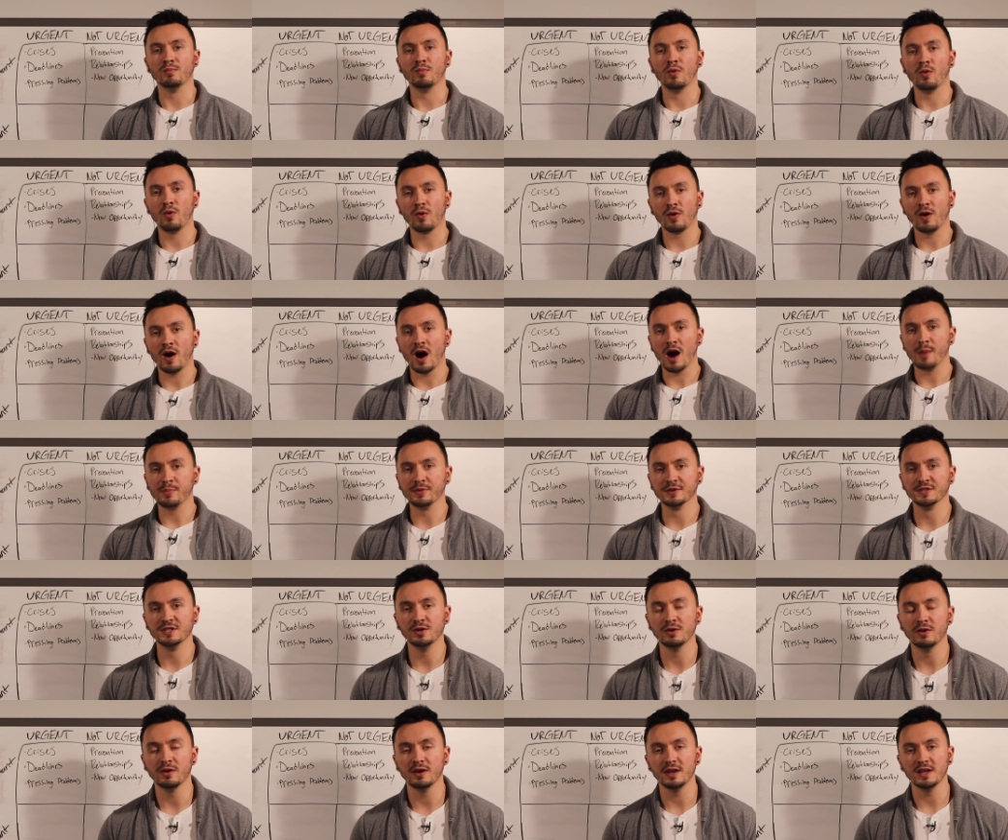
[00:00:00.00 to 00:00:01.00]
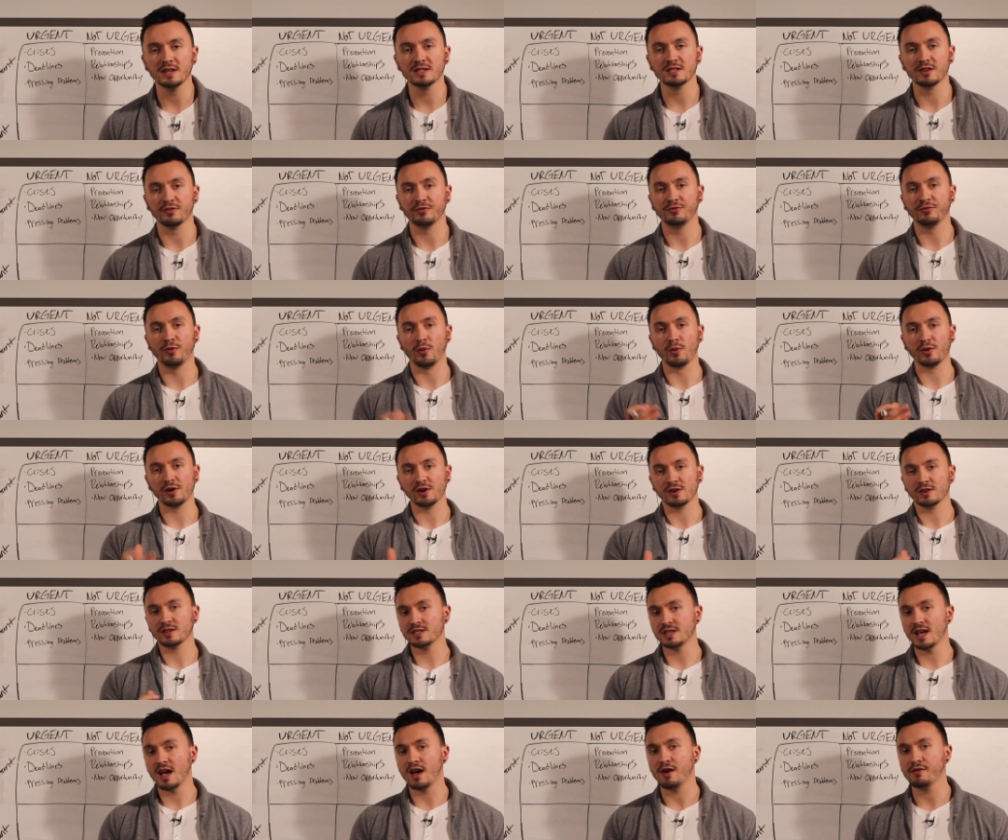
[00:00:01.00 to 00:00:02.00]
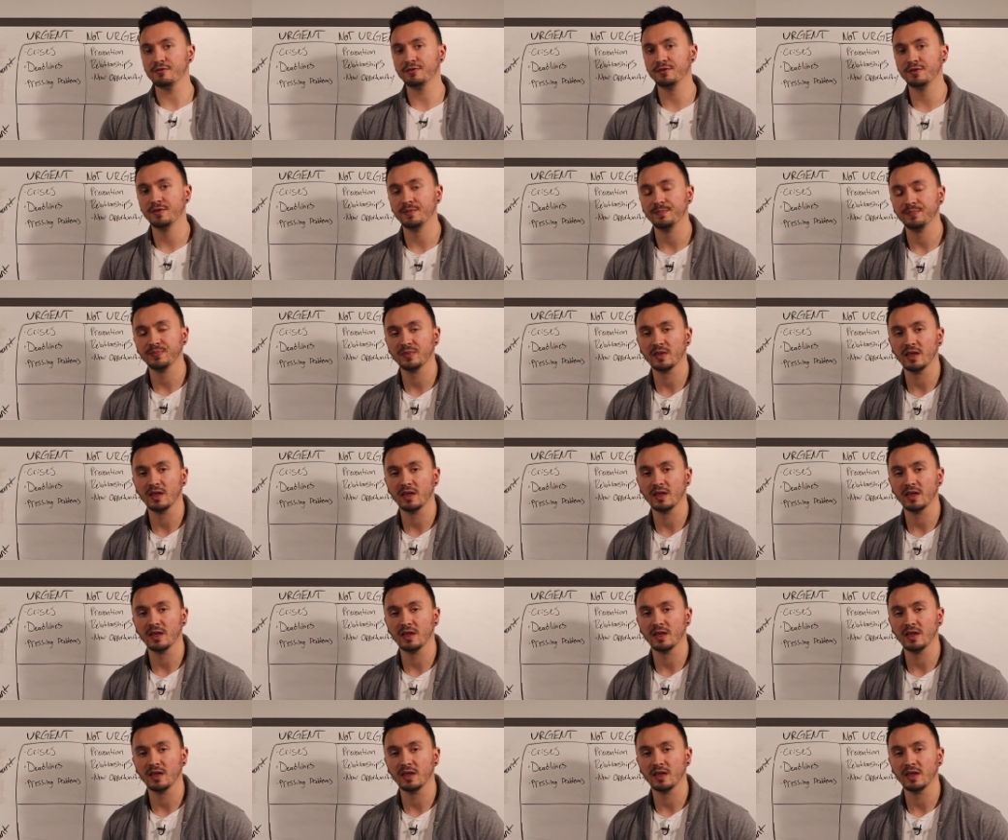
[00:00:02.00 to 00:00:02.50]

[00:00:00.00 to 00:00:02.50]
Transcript: more opportunities for yourself.